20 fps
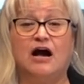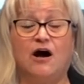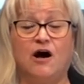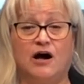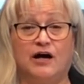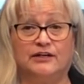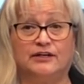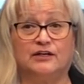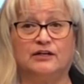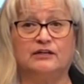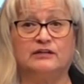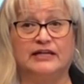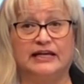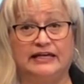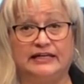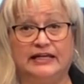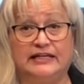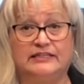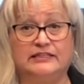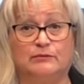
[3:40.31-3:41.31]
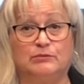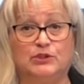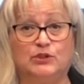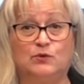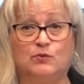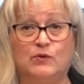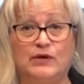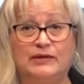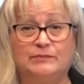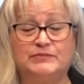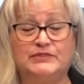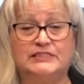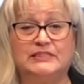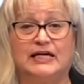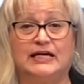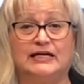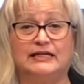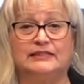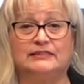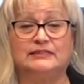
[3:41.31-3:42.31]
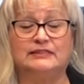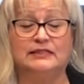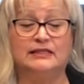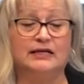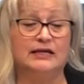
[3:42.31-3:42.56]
on our KKW website.